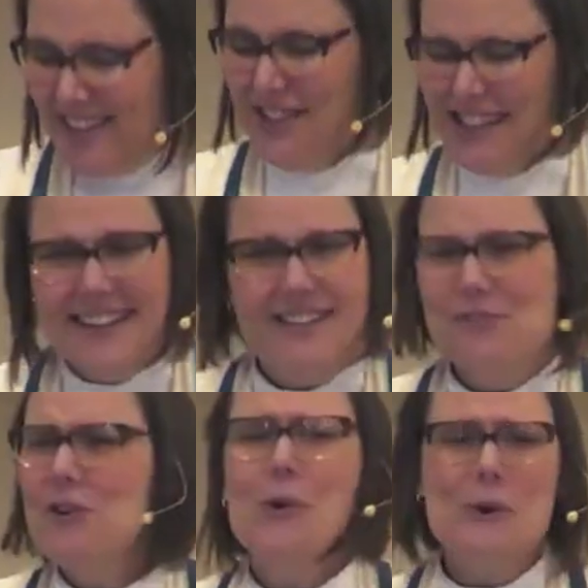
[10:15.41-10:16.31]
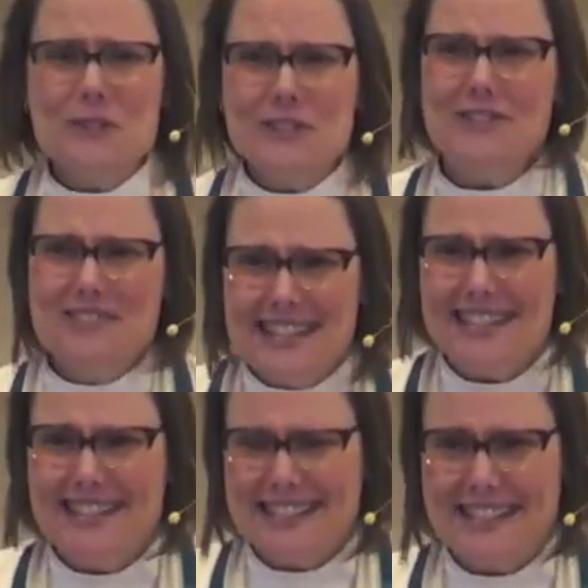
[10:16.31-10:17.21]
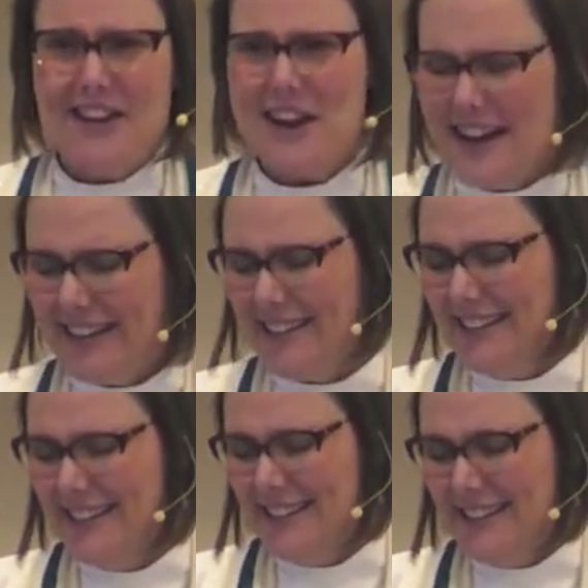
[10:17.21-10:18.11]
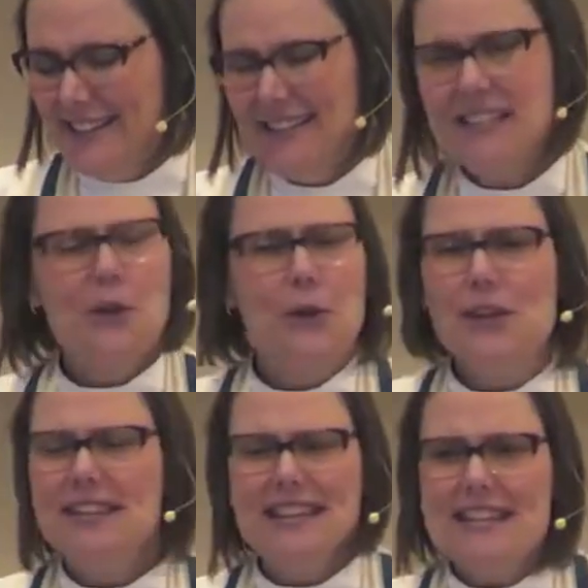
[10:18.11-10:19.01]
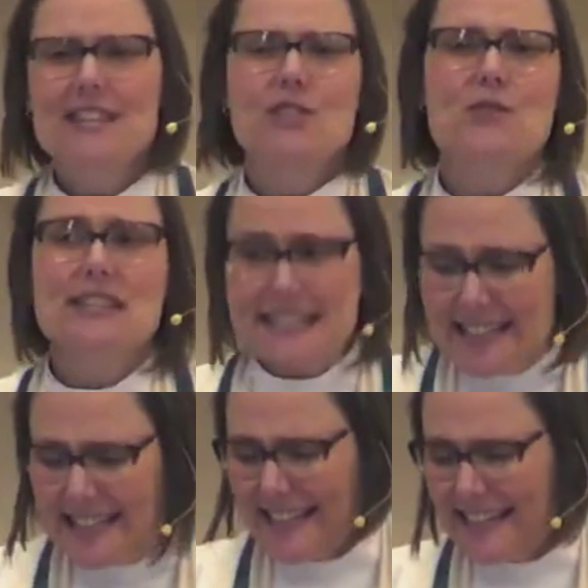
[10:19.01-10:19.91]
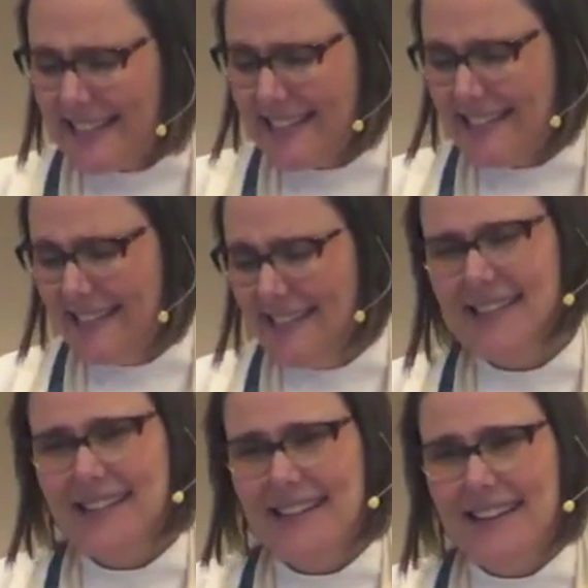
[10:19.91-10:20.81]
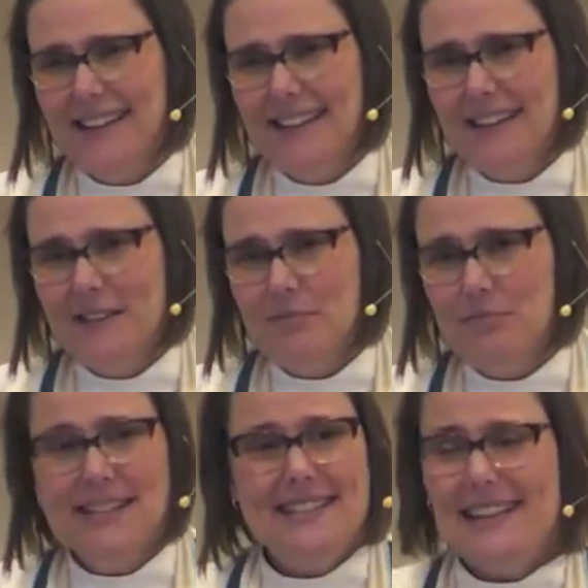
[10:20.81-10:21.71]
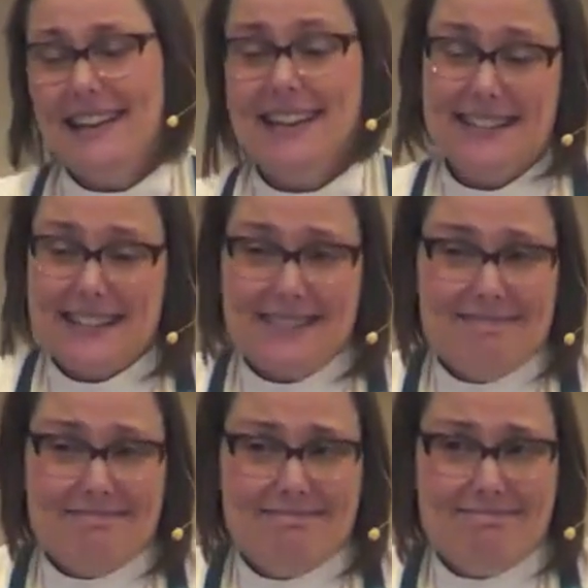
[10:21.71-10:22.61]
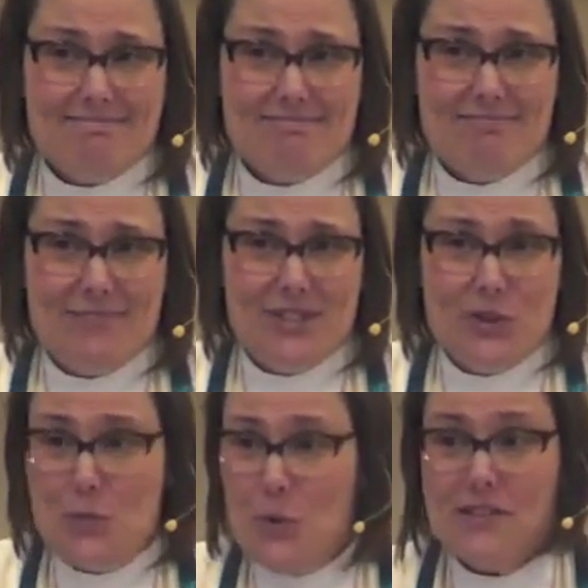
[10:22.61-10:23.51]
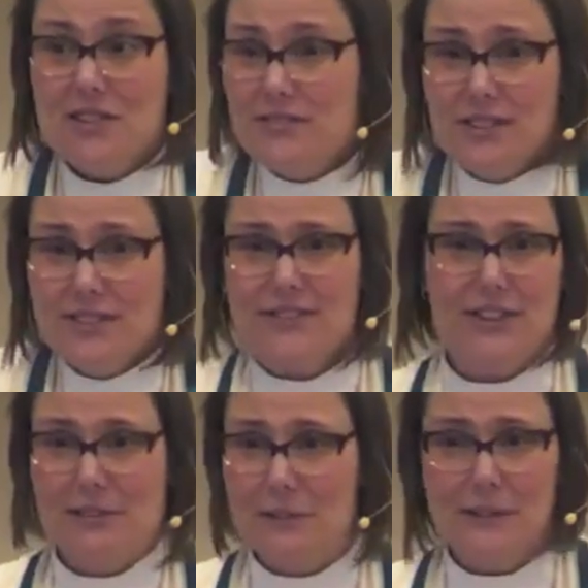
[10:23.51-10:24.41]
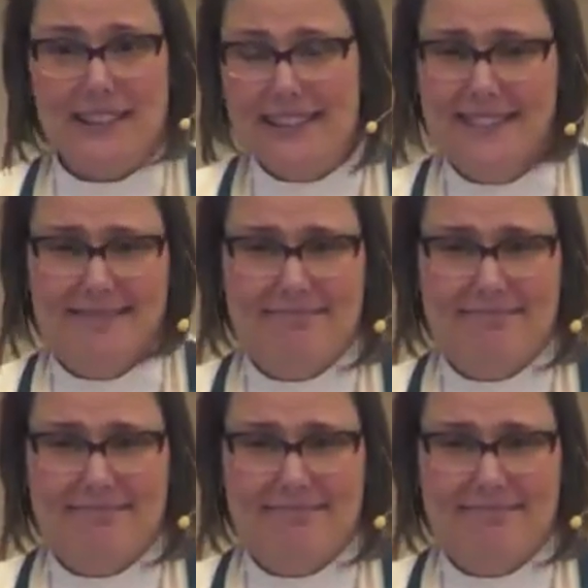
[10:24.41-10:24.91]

You did. Of course you did, Sarah. This whole thing is ridiculous. But is anything too wonderful for the Lord?